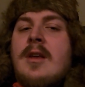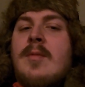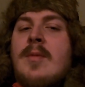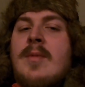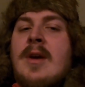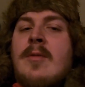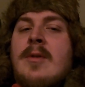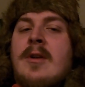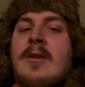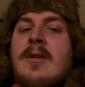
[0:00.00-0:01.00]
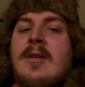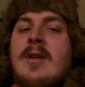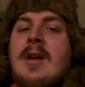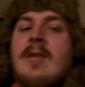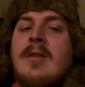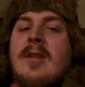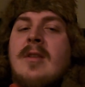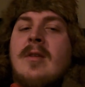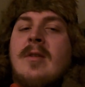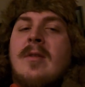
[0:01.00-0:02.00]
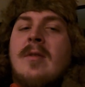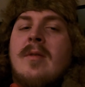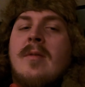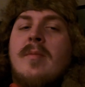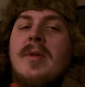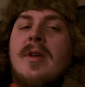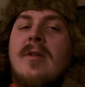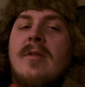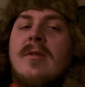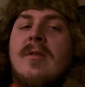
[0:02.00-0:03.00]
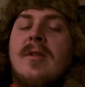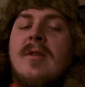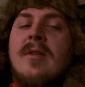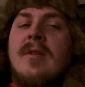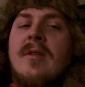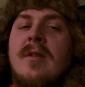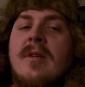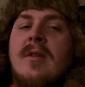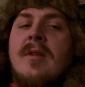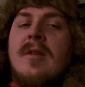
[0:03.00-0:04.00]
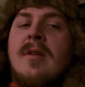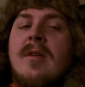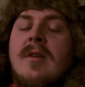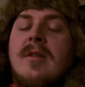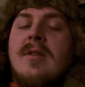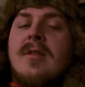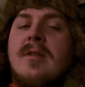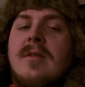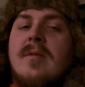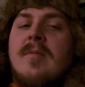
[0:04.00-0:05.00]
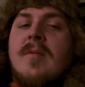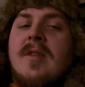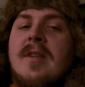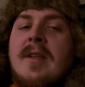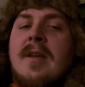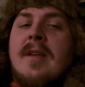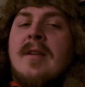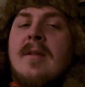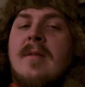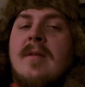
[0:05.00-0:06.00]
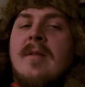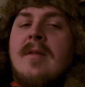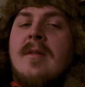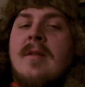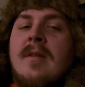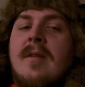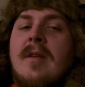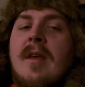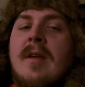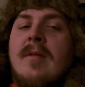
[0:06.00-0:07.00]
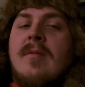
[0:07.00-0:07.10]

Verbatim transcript: it could be bad when you're out on the pier and just sitting in it and can't